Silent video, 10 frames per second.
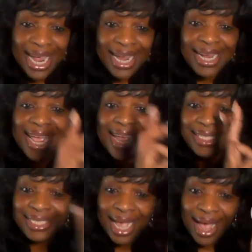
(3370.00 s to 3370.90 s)
date
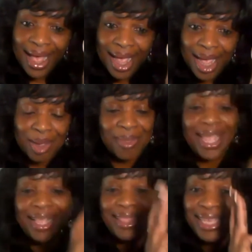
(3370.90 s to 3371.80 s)
and
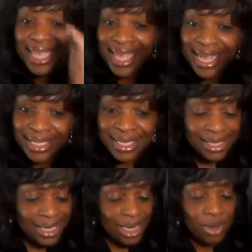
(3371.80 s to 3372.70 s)
time and the
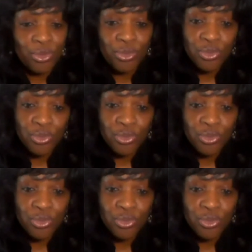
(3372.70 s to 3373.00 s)
incident.